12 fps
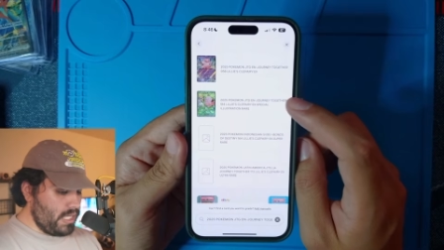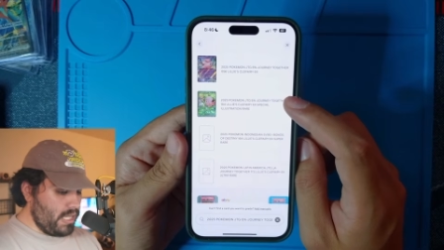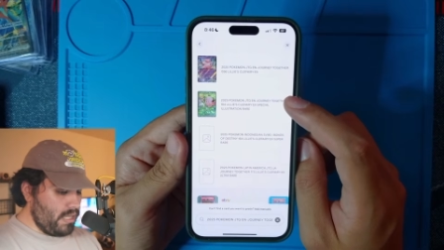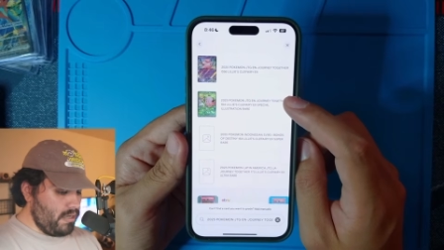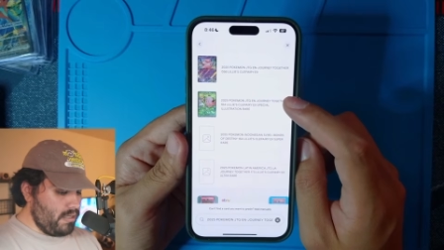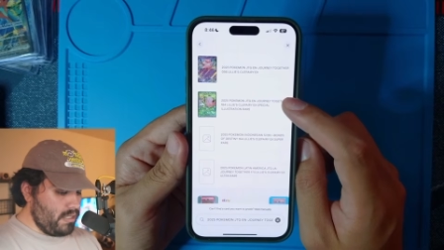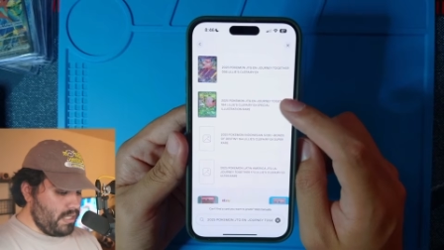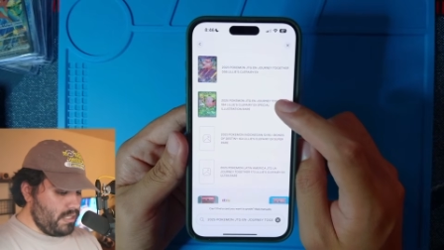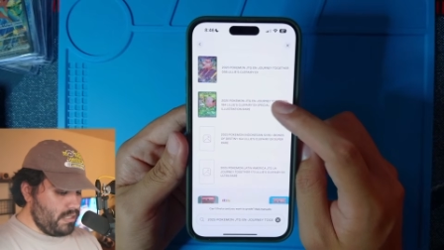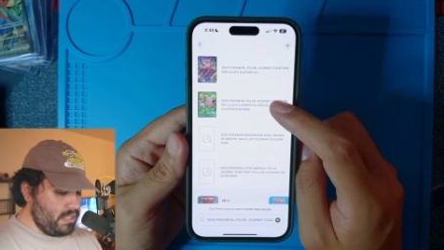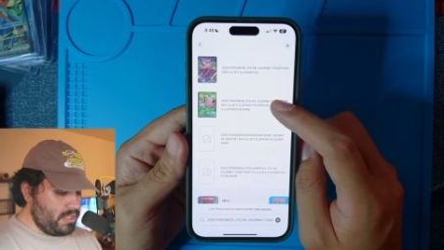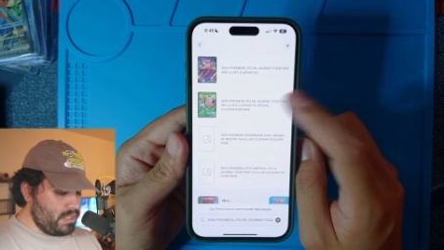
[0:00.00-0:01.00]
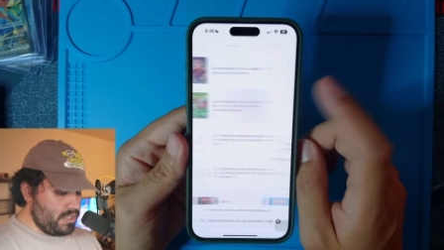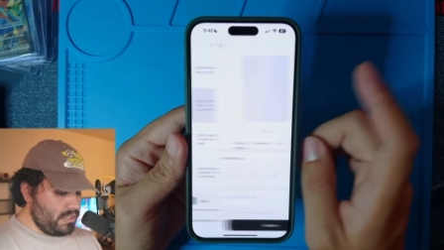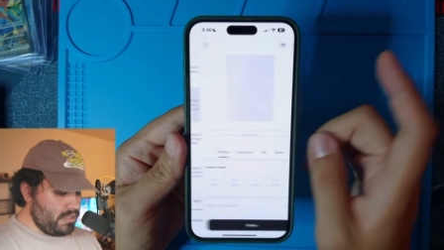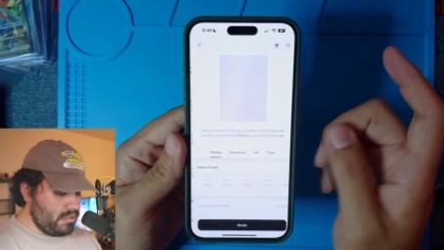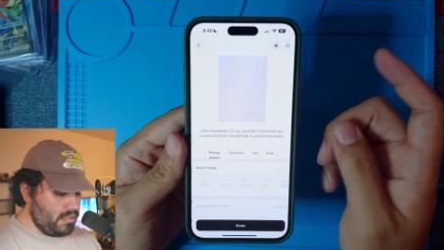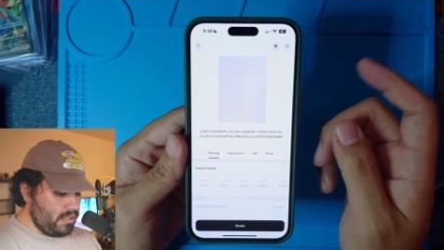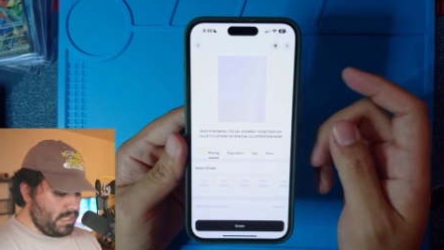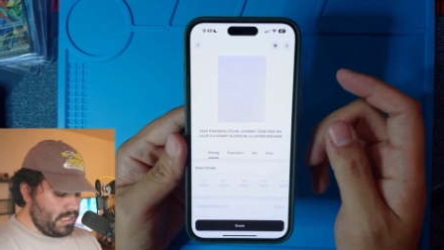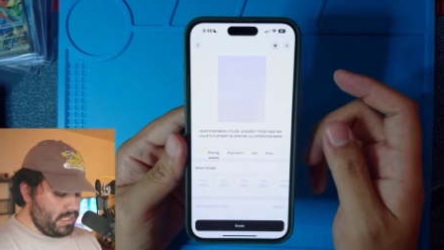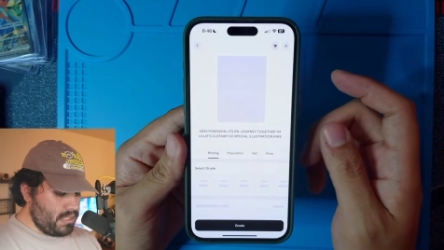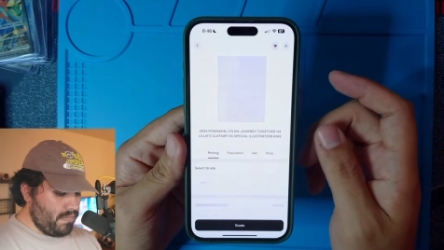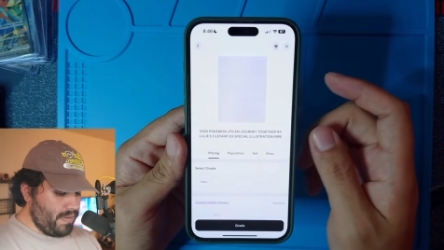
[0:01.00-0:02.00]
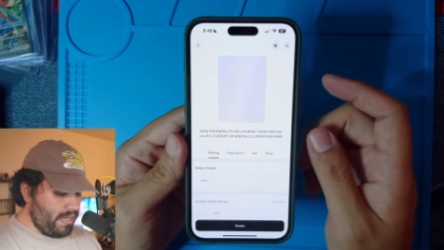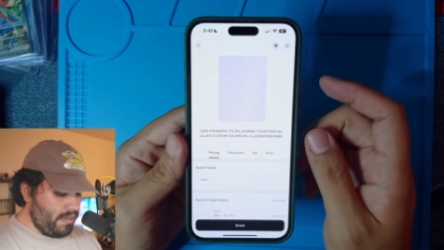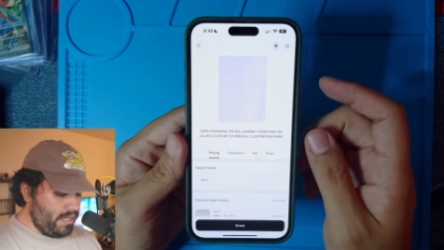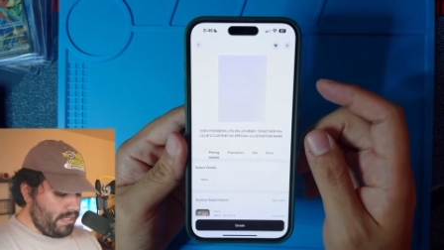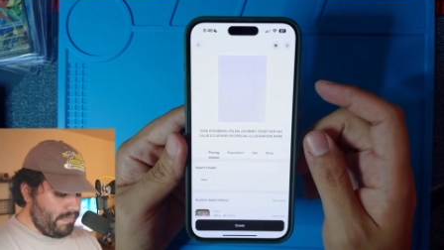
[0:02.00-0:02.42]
Together, English, Blazical Fairy.